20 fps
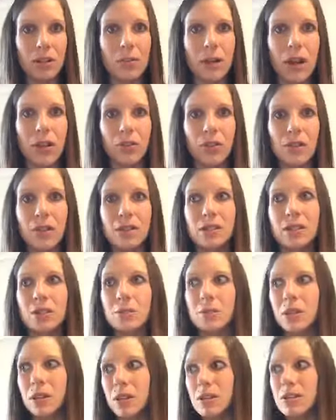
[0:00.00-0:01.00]
about this, is
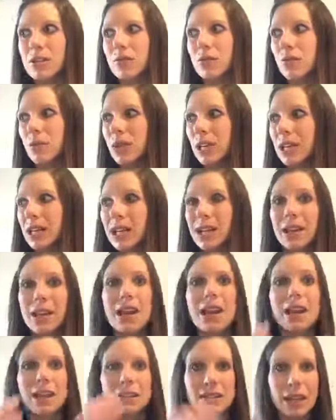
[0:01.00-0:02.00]
because if we can
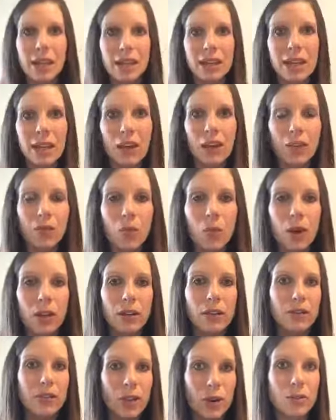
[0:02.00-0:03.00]
take care of one
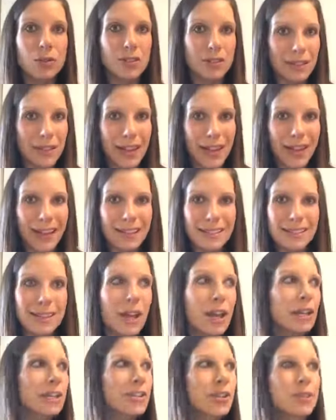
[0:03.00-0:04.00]
of those legs
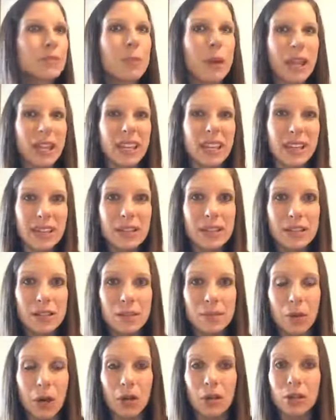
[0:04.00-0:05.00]
just by eating
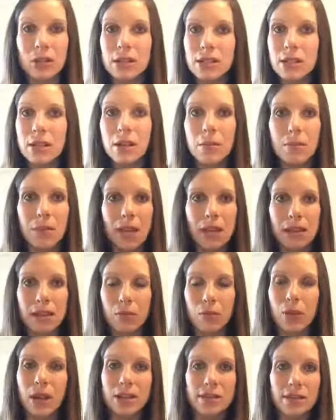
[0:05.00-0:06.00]
smarter, it's going to make the
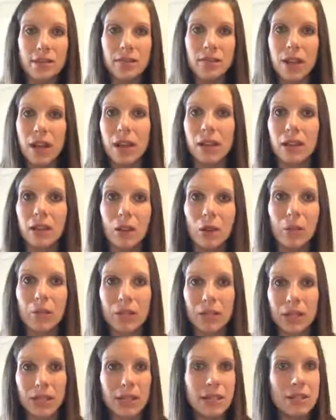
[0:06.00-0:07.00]
rest of it a little
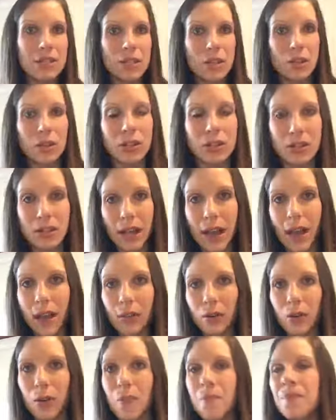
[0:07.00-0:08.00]
bit easier to
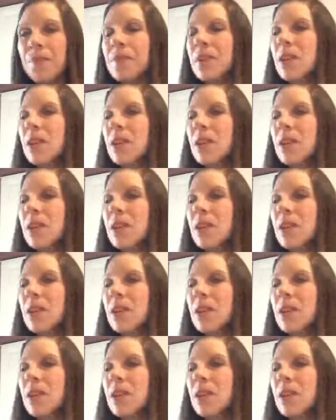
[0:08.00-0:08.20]
tackle.